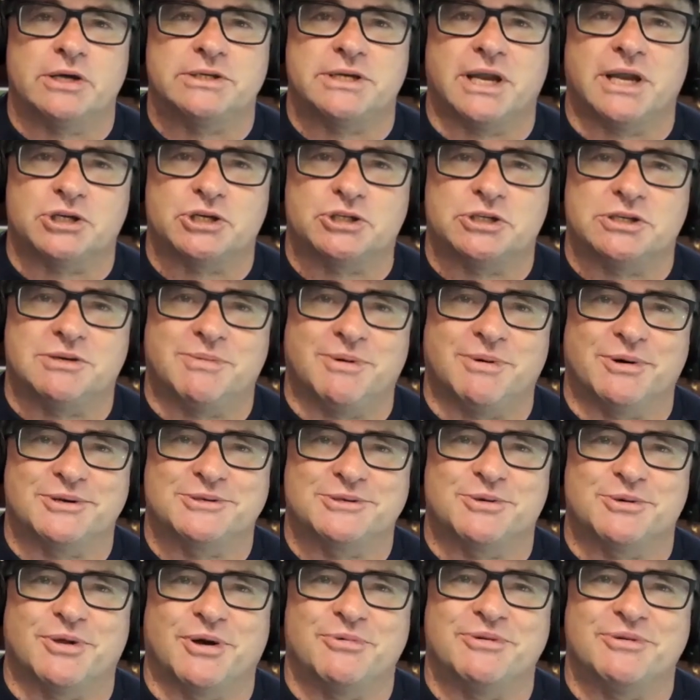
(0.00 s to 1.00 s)
actually, to be
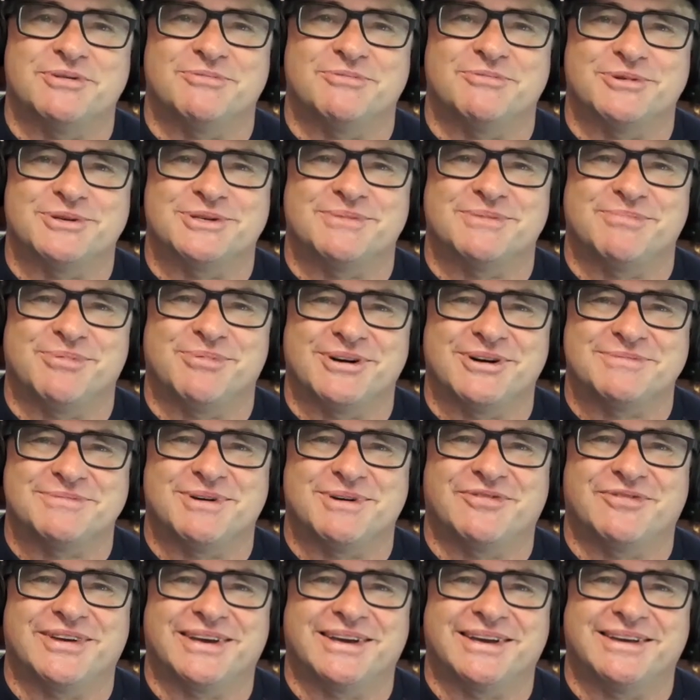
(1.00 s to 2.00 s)
honest with you. I wouldn't surprise
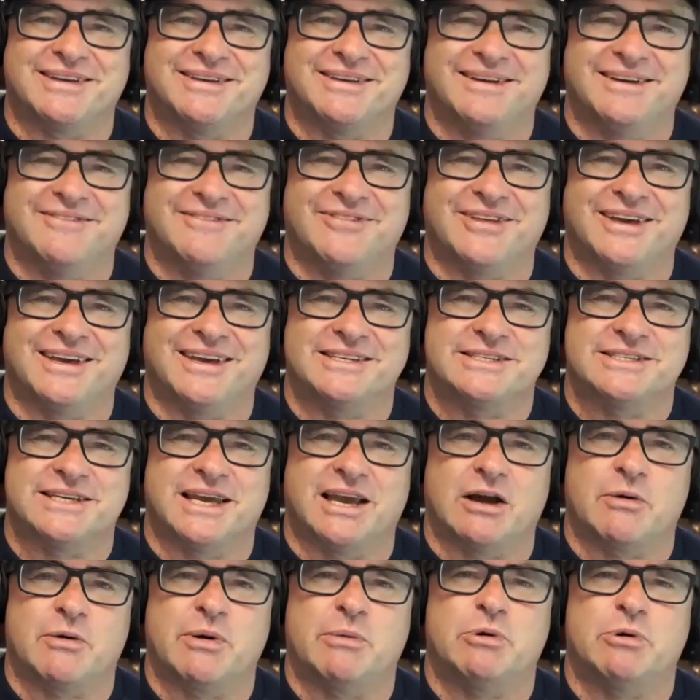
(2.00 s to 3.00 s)
me if they say,
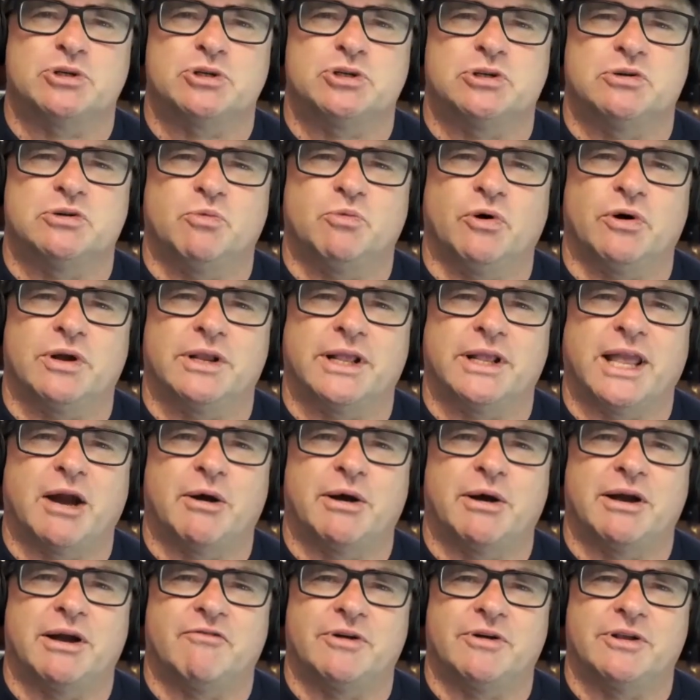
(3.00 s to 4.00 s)
I want you to work an hour
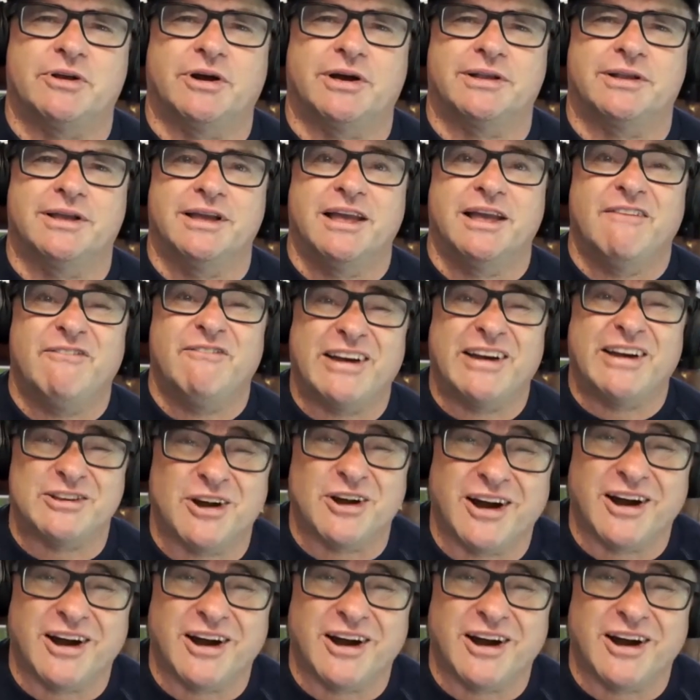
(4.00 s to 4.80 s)
every night. In fact,